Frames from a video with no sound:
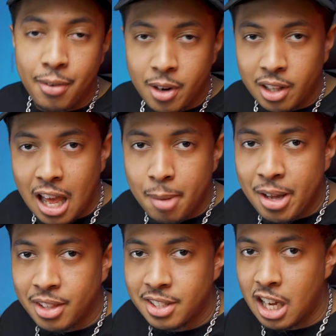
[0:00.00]
I've heard a lot
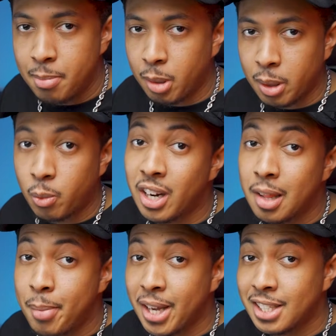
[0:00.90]
about this keyboard, but one of
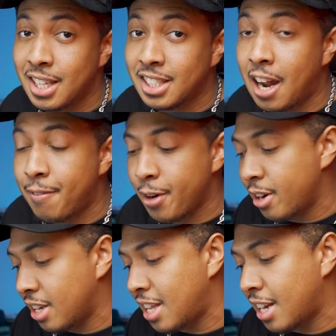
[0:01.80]
the biggest things that I've
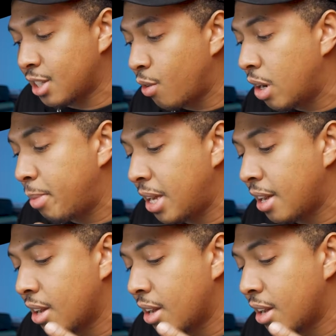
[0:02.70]
heard is that it's going to be